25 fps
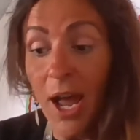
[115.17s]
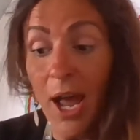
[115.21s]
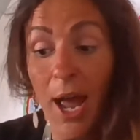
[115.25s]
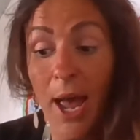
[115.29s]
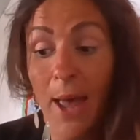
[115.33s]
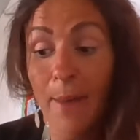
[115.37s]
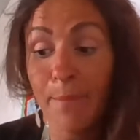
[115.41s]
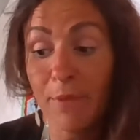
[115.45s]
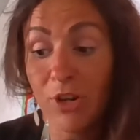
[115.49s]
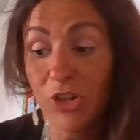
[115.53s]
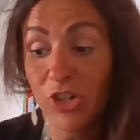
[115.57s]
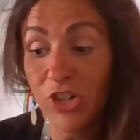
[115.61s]

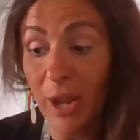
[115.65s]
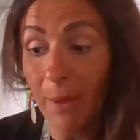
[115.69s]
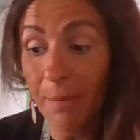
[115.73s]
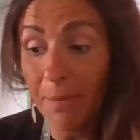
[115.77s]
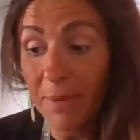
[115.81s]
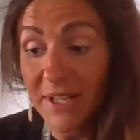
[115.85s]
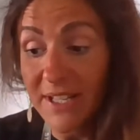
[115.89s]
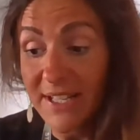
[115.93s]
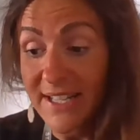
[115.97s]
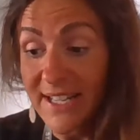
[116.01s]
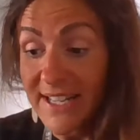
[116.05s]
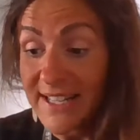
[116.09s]
uh, Miss
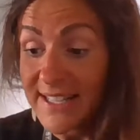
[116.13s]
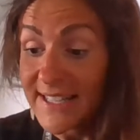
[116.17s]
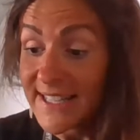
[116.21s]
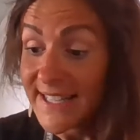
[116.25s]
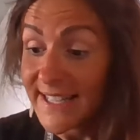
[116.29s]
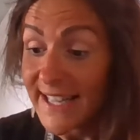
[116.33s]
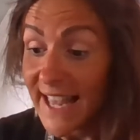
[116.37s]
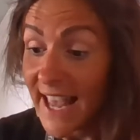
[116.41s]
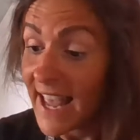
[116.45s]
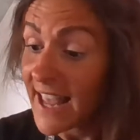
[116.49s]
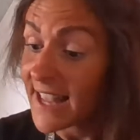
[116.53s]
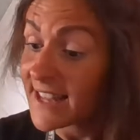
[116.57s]
Shepherded
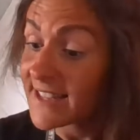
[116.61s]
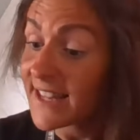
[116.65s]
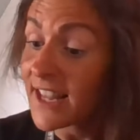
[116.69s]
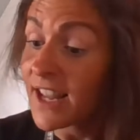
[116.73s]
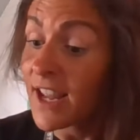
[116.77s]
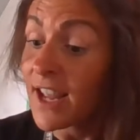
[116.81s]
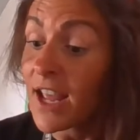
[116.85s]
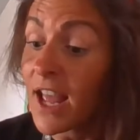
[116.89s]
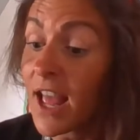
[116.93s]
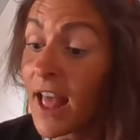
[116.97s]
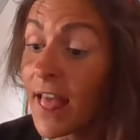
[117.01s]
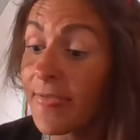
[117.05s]
says
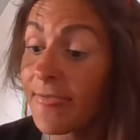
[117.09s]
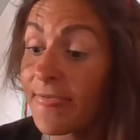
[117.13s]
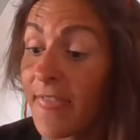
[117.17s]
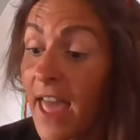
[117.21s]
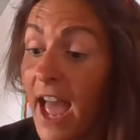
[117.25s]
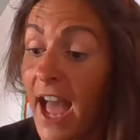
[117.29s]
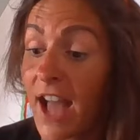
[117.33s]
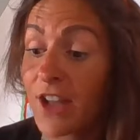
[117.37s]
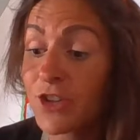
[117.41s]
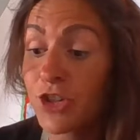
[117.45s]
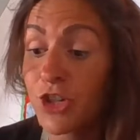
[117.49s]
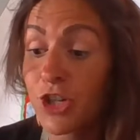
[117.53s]

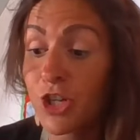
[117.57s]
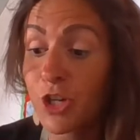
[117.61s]
that